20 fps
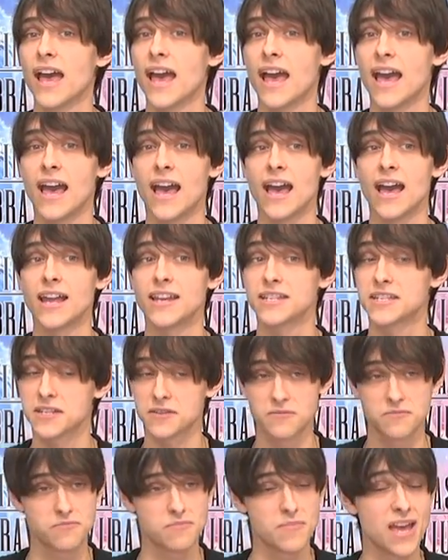and
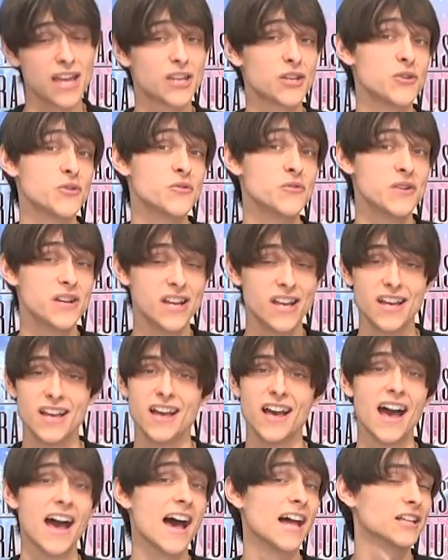make you
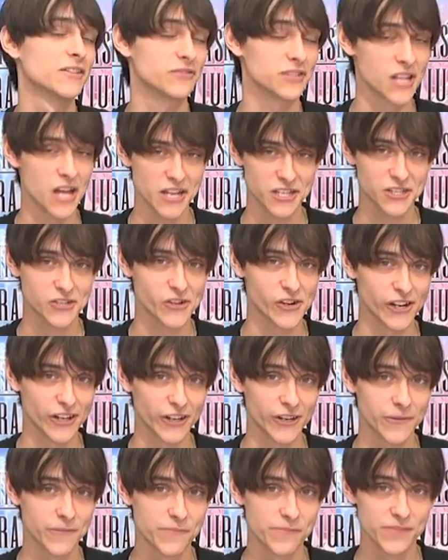a hell of a lot
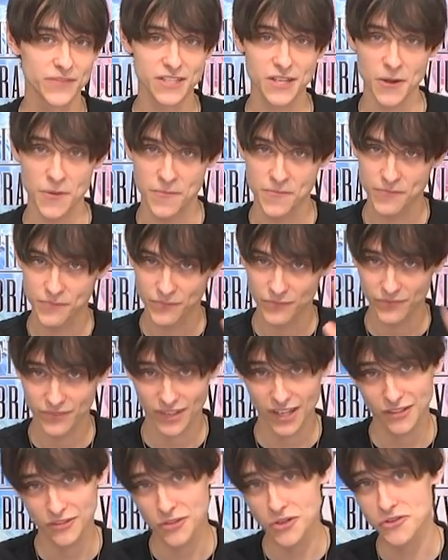stronger. So
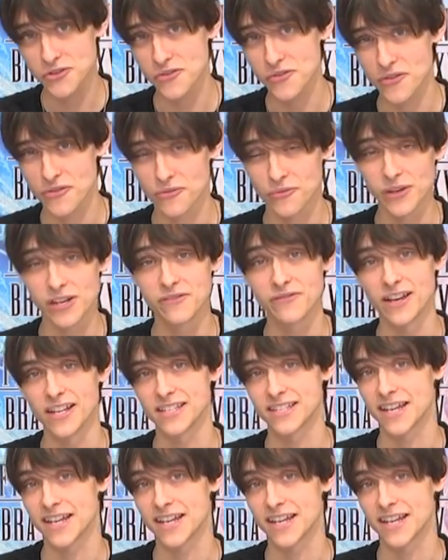those are the 3 event